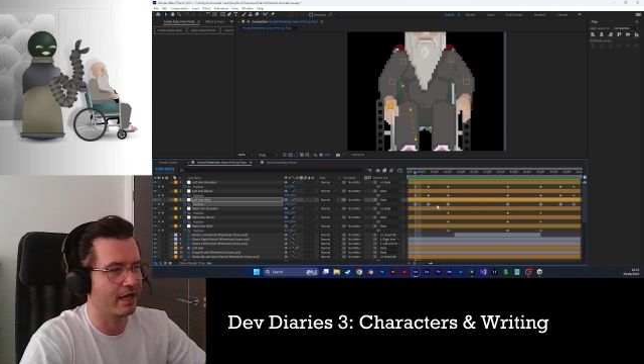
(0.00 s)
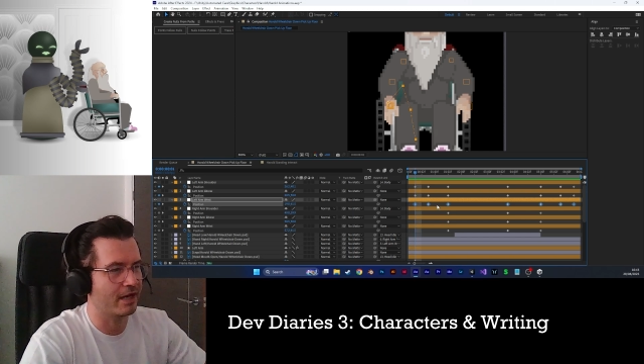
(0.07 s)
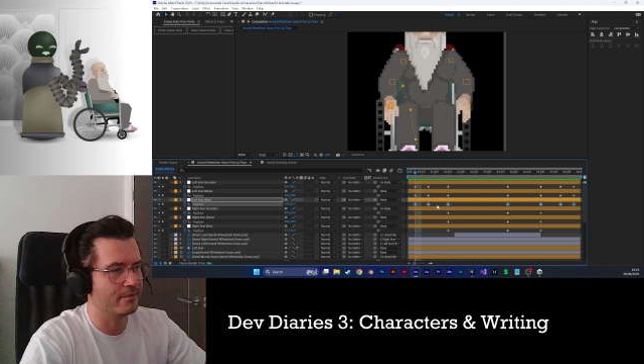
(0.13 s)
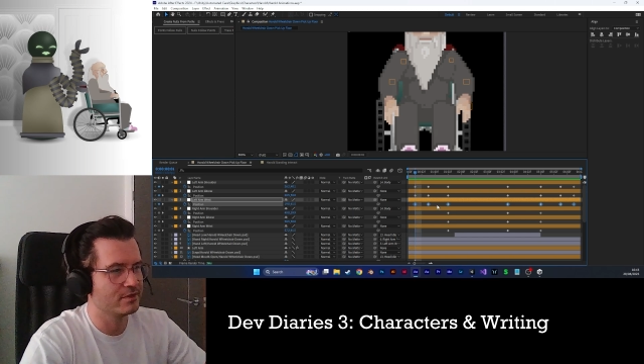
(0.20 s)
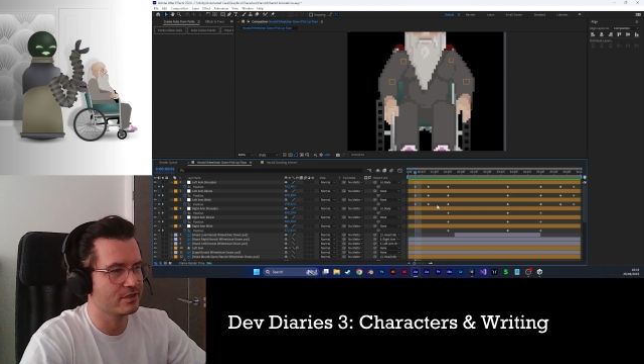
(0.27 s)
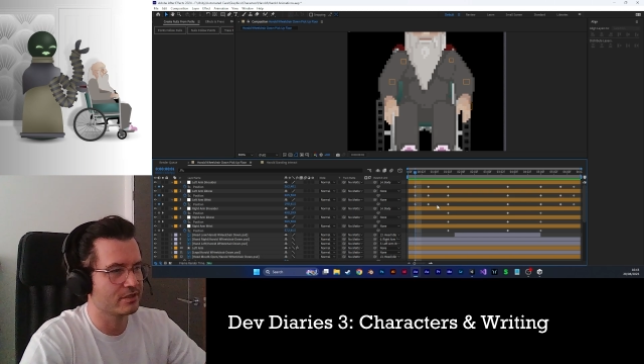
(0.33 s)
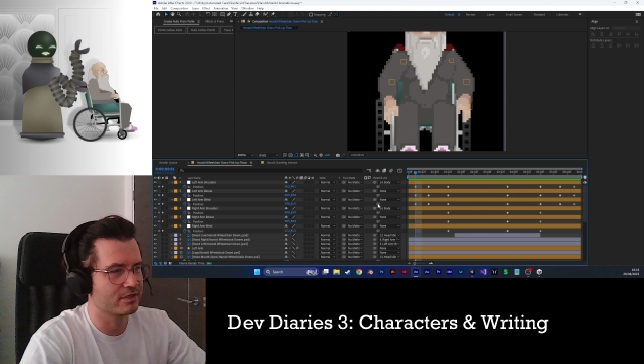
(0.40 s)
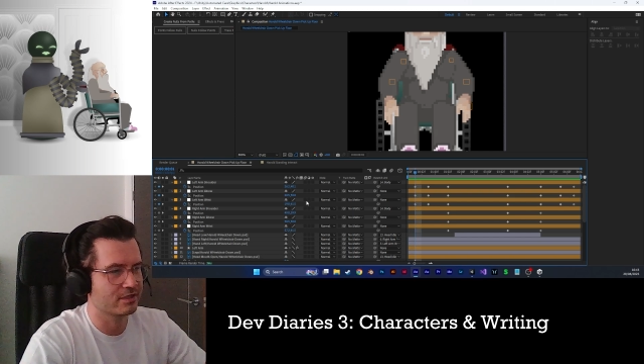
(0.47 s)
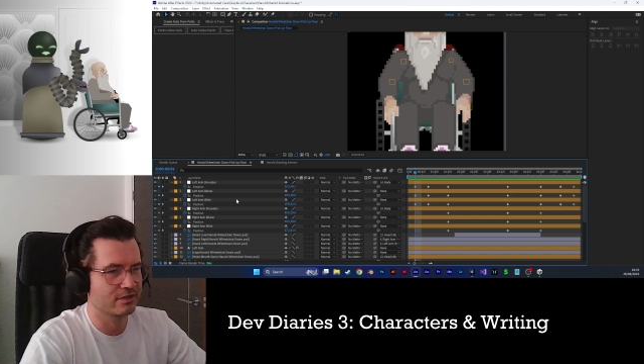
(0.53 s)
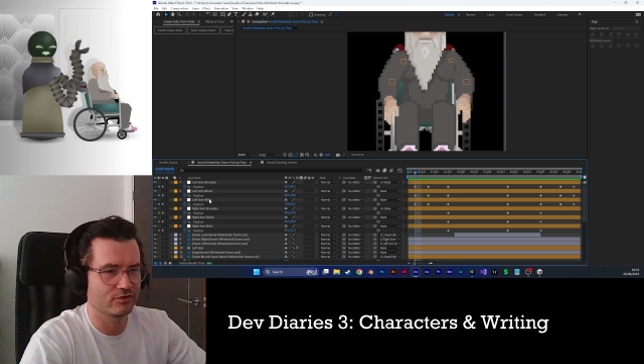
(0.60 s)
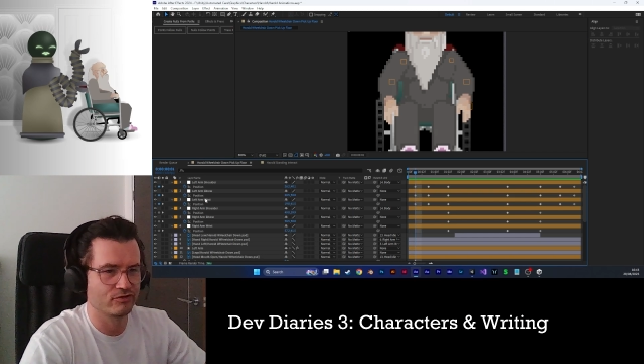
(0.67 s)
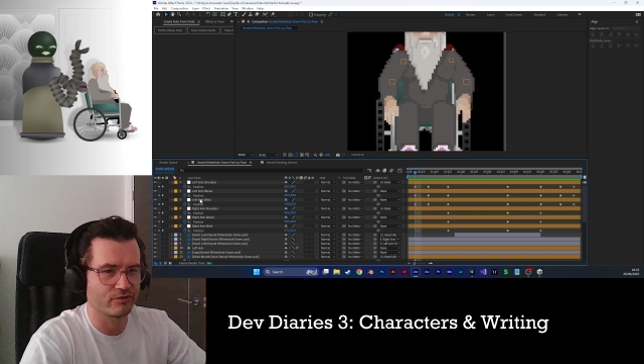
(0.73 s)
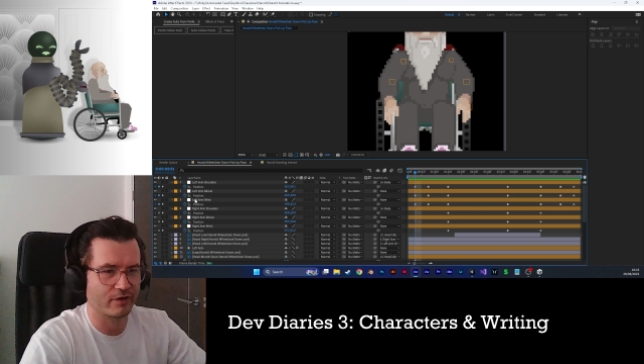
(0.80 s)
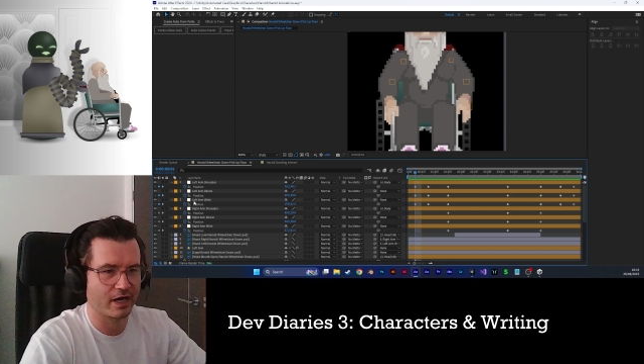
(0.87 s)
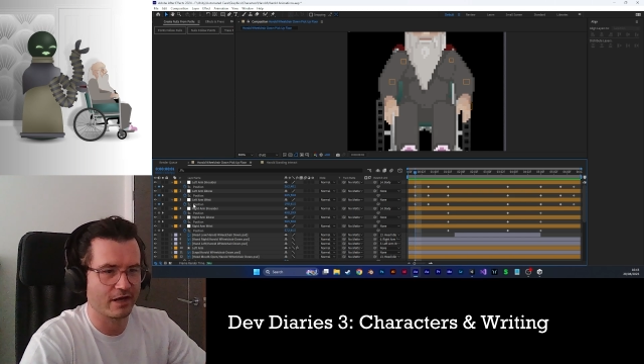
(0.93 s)
I'm just
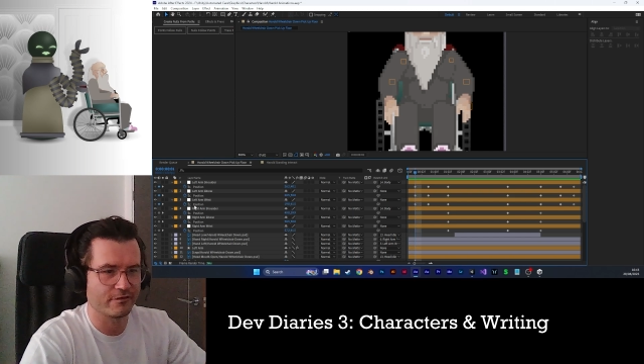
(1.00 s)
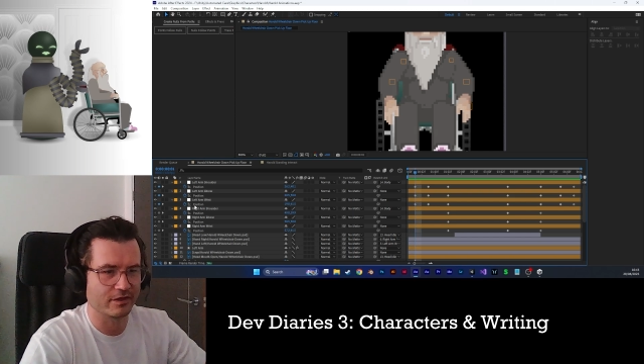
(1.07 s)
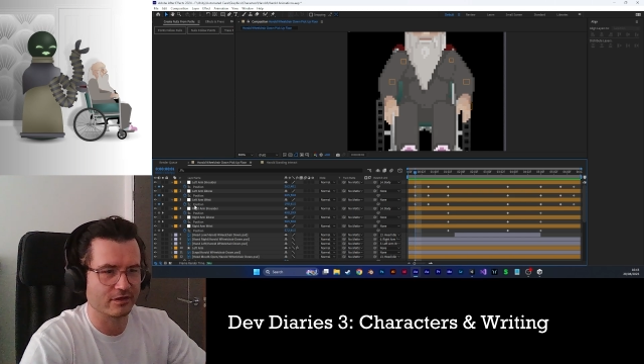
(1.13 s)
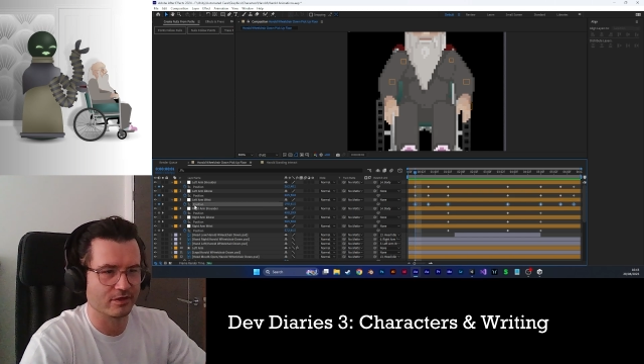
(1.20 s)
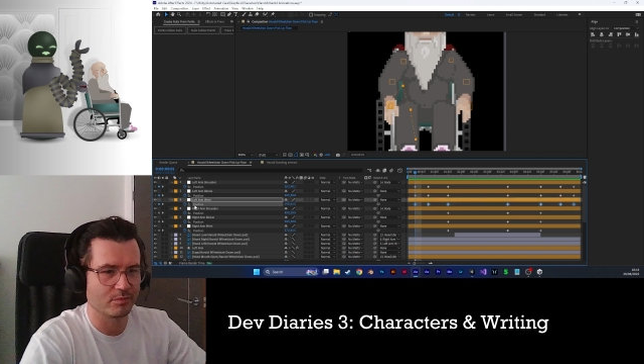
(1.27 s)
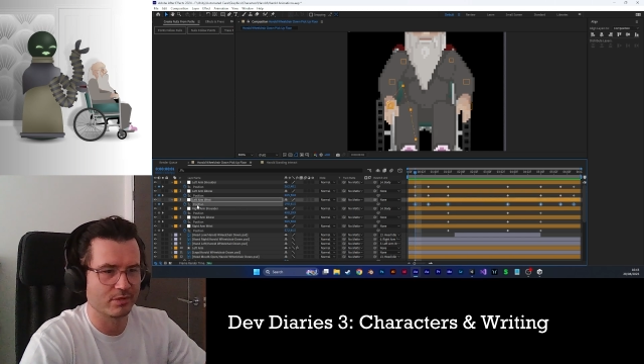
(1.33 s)
driving the